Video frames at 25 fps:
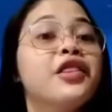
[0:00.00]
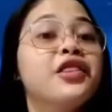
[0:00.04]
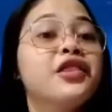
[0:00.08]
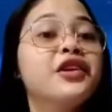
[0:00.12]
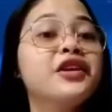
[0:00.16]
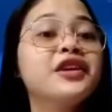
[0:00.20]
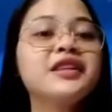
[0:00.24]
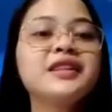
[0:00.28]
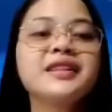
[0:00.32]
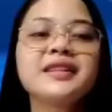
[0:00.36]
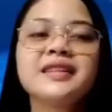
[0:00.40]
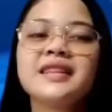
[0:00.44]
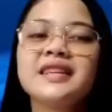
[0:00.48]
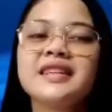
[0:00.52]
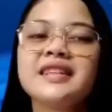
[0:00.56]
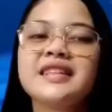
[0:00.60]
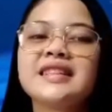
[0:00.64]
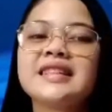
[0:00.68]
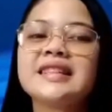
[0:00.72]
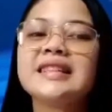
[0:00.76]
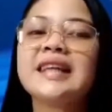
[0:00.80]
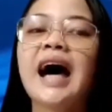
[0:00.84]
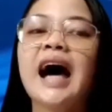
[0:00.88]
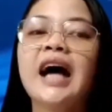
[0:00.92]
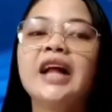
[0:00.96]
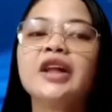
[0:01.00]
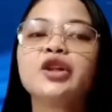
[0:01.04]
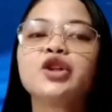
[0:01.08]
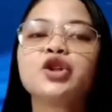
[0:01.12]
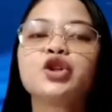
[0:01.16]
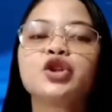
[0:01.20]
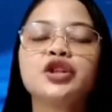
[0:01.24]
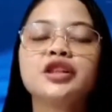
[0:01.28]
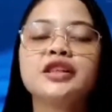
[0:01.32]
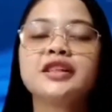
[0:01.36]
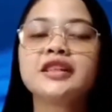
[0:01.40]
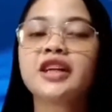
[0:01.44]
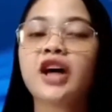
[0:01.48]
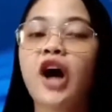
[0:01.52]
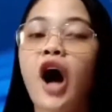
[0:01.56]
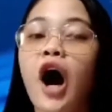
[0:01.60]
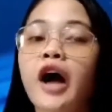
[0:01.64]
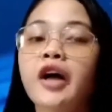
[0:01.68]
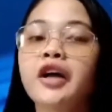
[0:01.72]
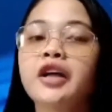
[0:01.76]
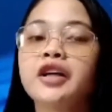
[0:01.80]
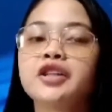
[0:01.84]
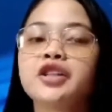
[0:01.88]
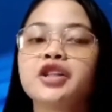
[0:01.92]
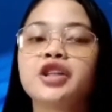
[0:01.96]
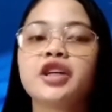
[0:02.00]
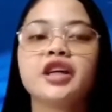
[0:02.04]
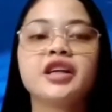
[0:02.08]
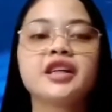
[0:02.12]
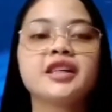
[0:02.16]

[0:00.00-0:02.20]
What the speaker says: This is done to encourage